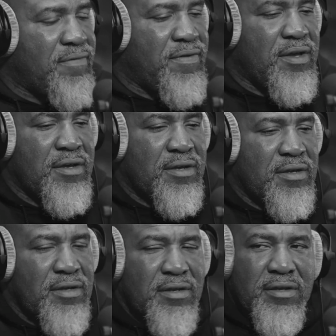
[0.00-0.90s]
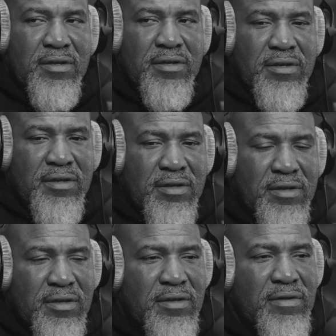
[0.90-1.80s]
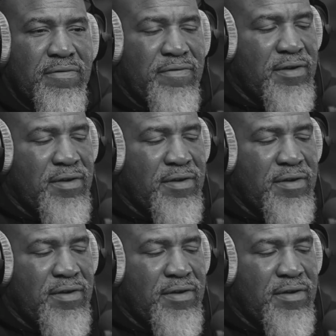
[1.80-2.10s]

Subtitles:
Yeah, everything was fear-based.